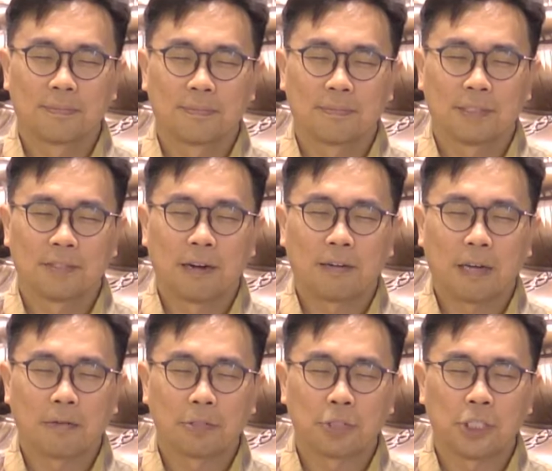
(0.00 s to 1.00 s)
around
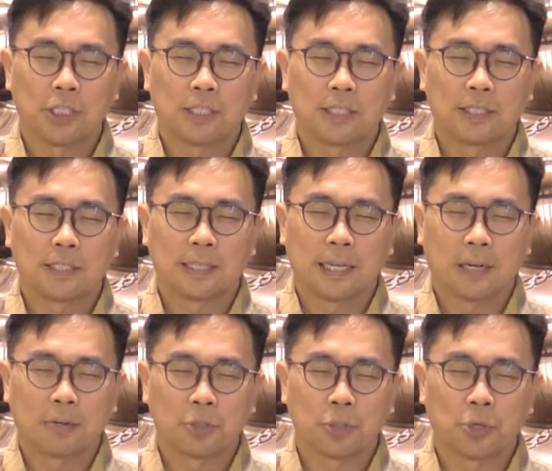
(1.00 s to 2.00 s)
our cheeks and
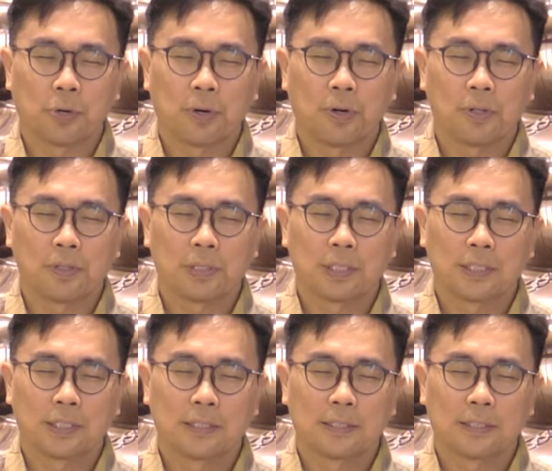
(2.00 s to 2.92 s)
our jaws.